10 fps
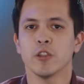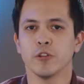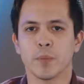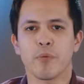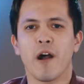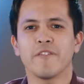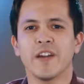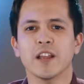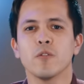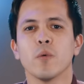Through the
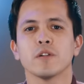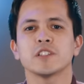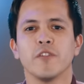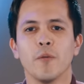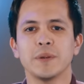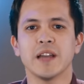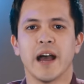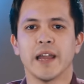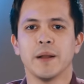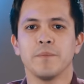prophetic words of
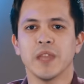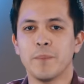Obadiah,